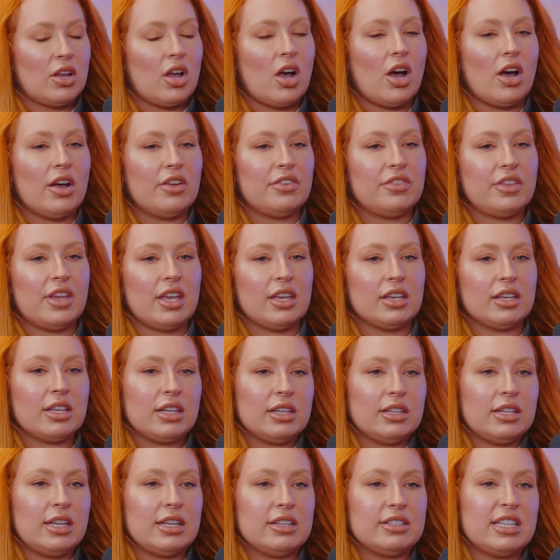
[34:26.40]
I think
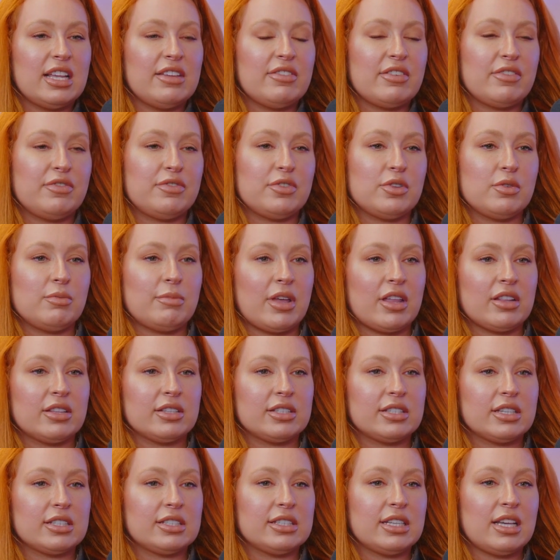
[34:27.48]
let's leave it a few
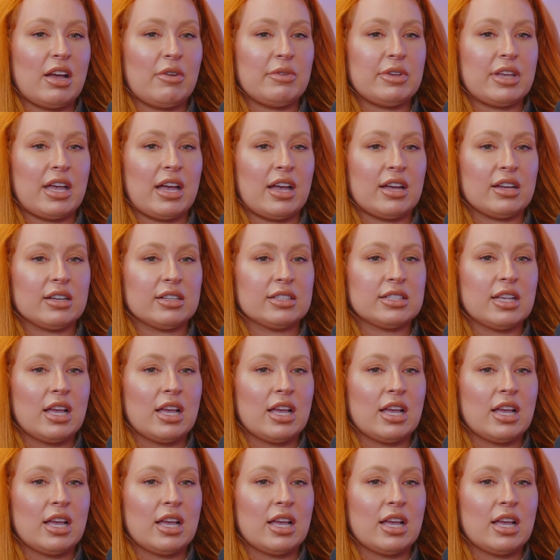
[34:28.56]
months, see how he acts.